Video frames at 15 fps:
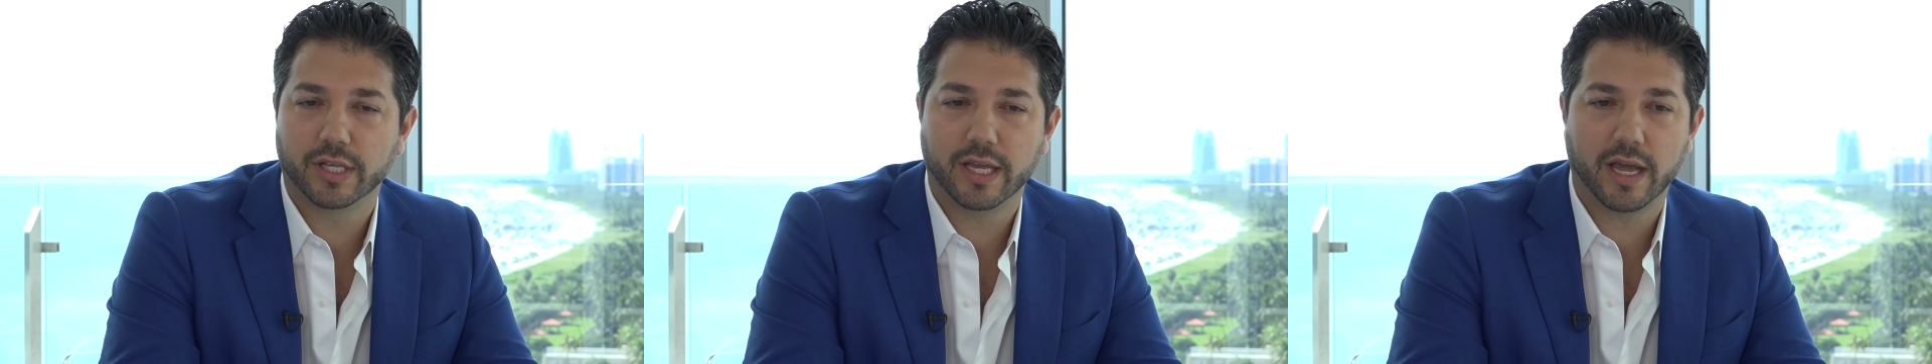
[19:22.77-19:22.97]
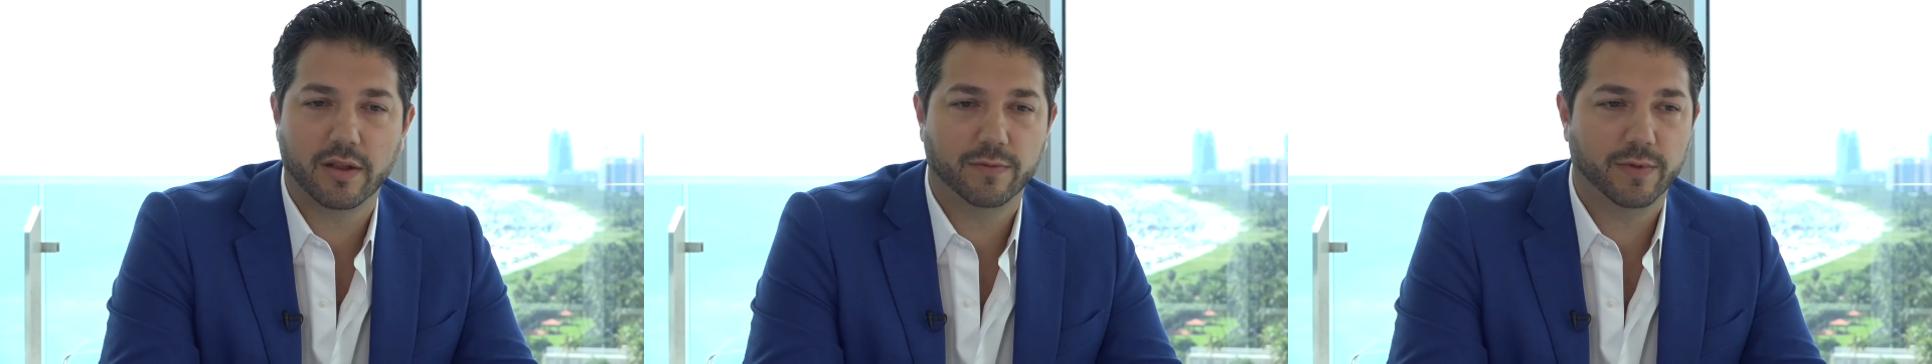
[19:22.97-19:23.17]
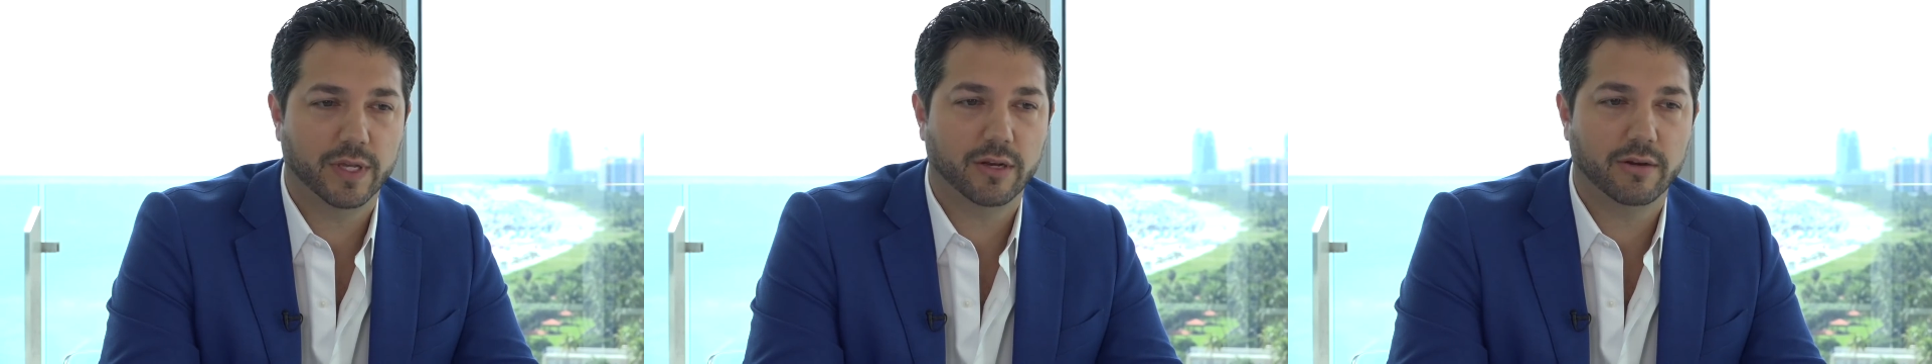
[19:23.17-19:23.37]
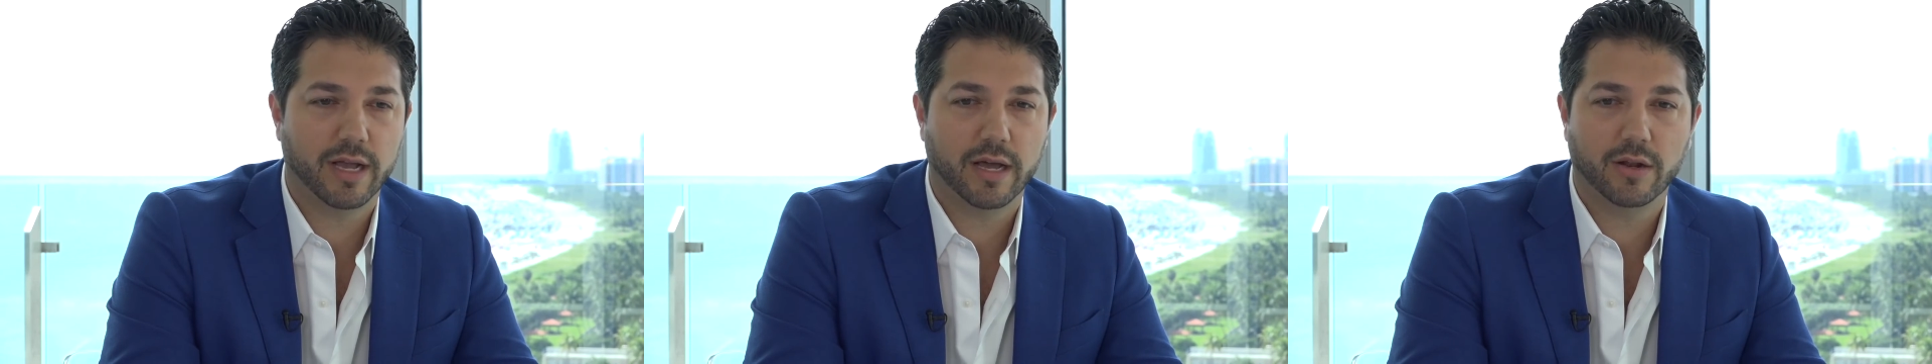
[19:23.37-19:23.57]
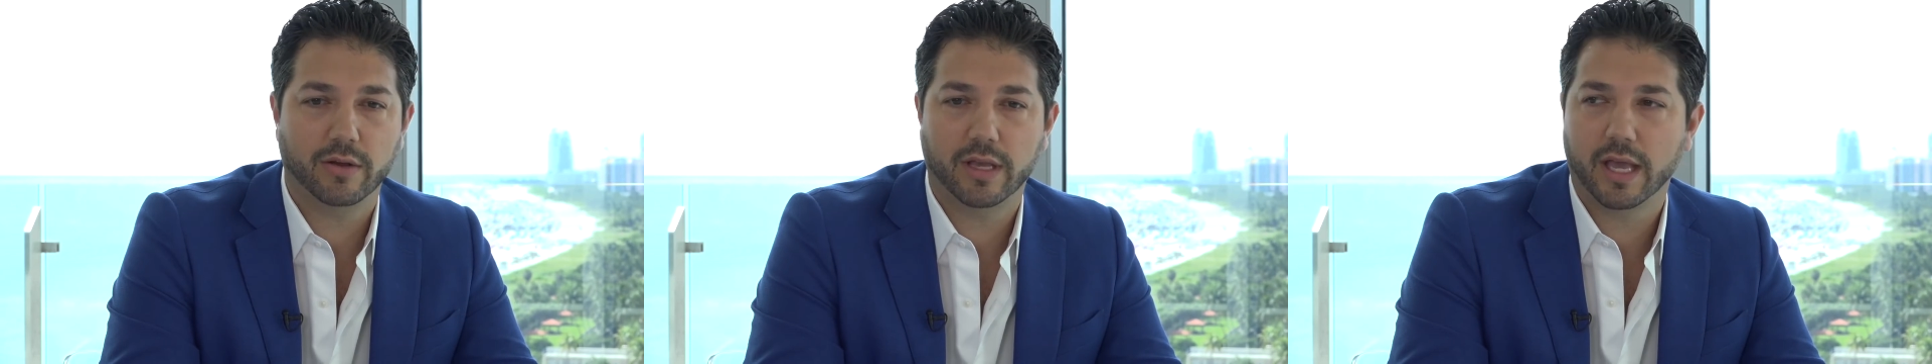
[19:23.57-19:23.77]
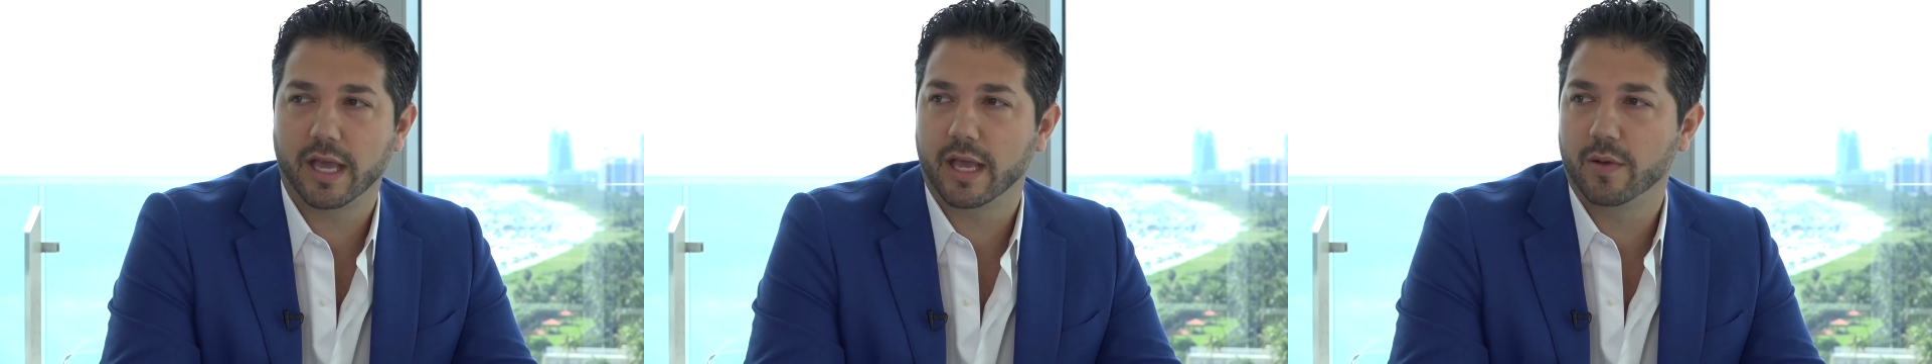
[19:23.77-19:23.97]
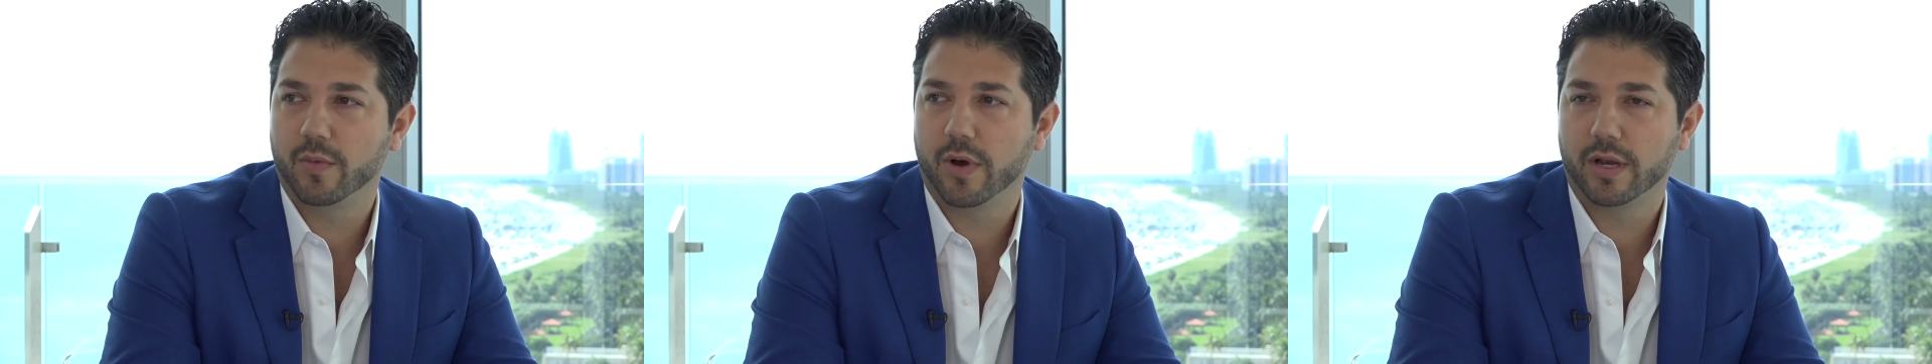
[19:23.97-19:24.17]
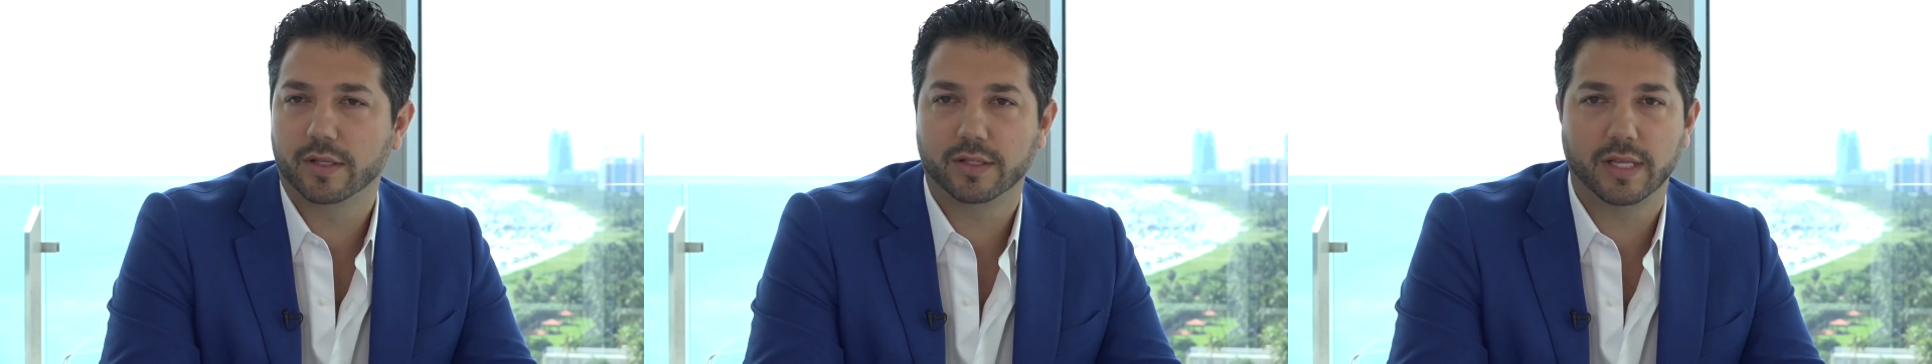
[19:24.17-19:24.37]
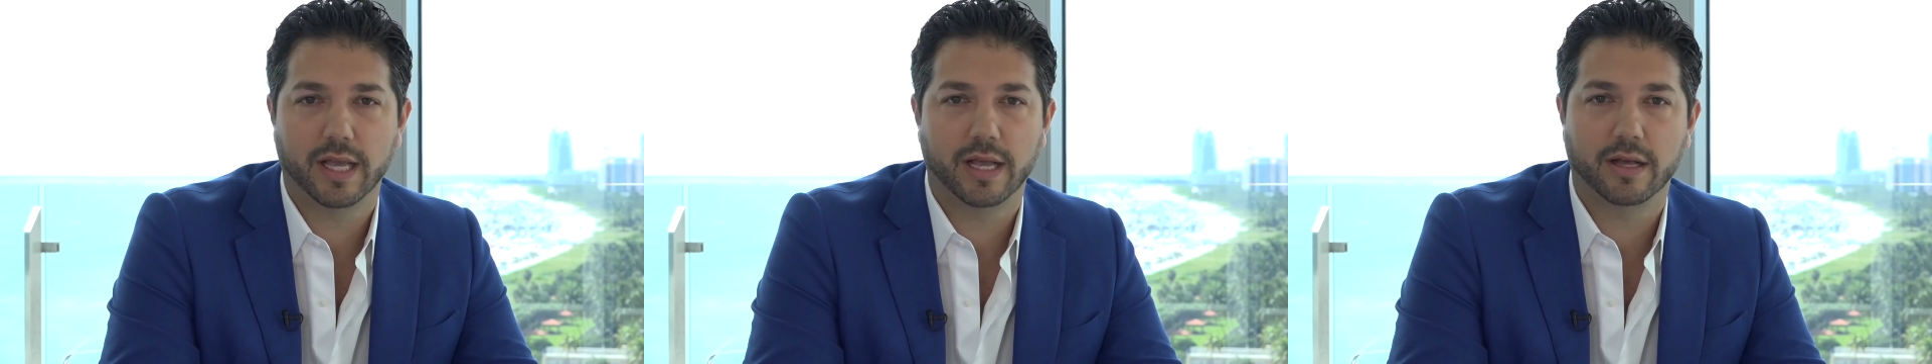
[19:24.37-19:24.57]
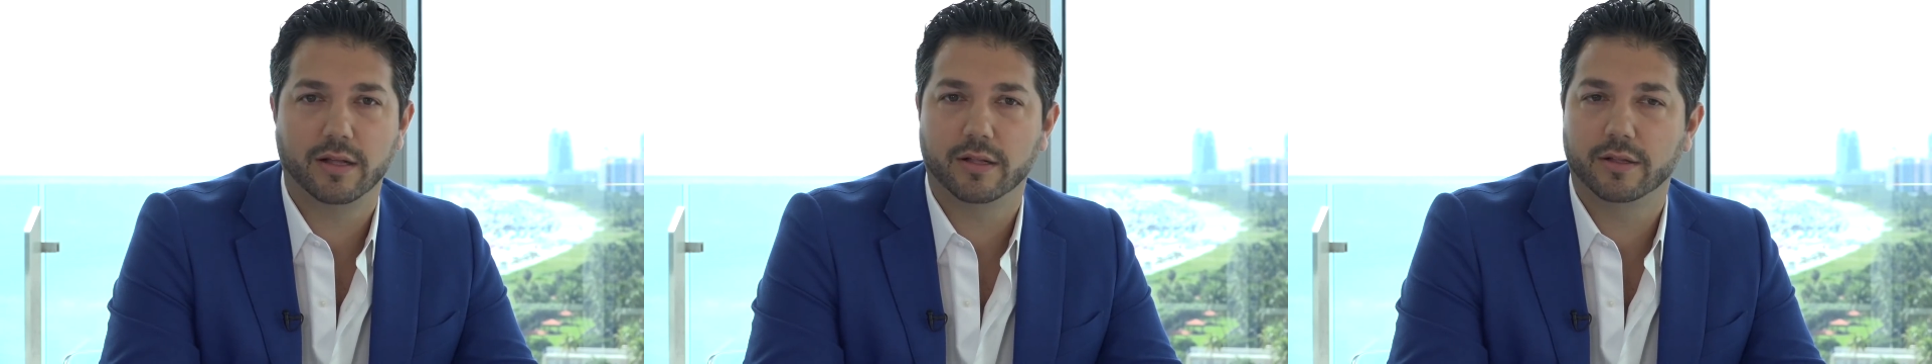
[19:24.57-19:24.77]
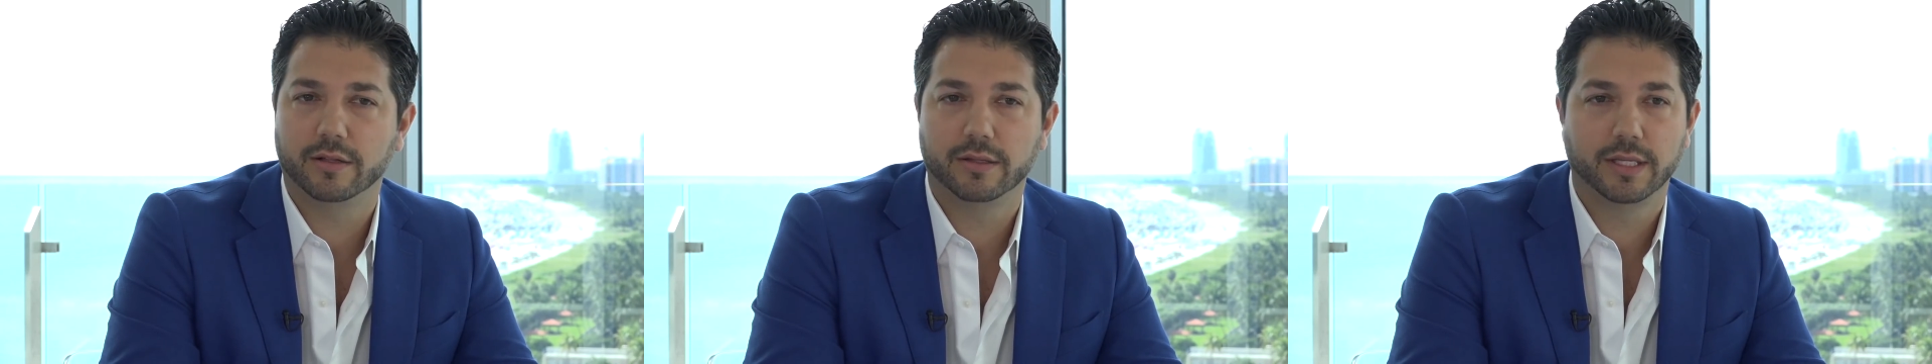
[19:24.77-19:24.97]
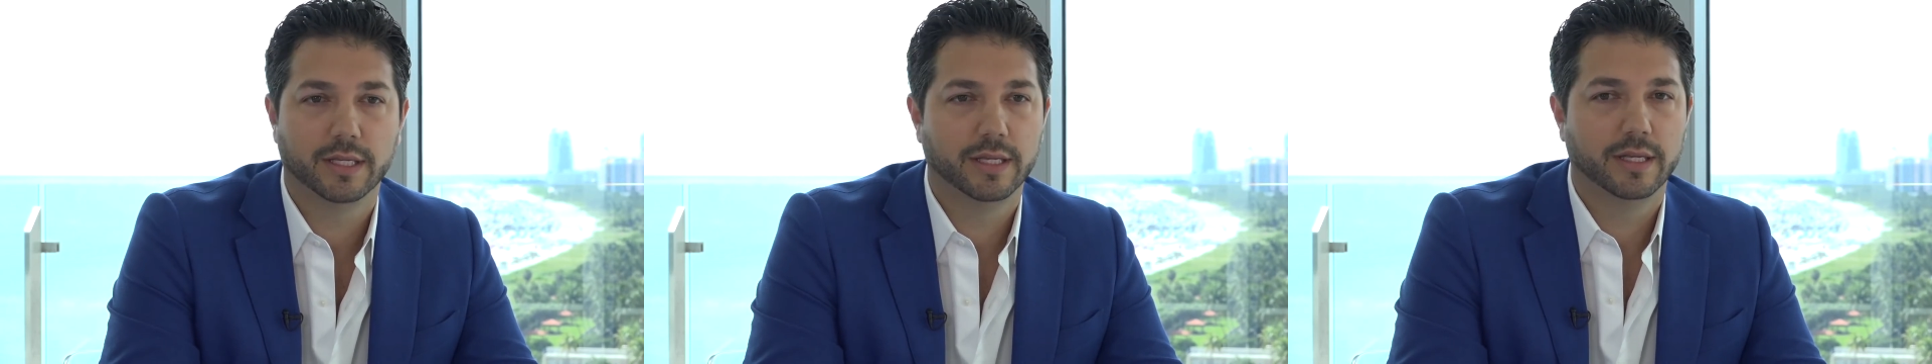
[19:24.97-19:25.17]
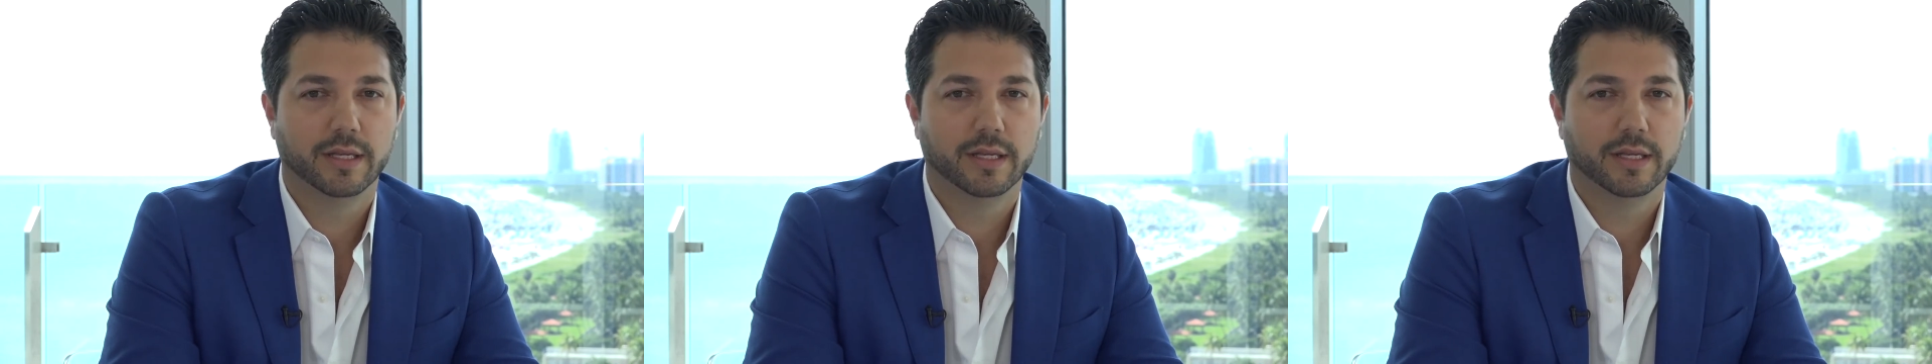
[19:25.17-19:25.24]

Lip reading: I got to figure out, okay, I want to sell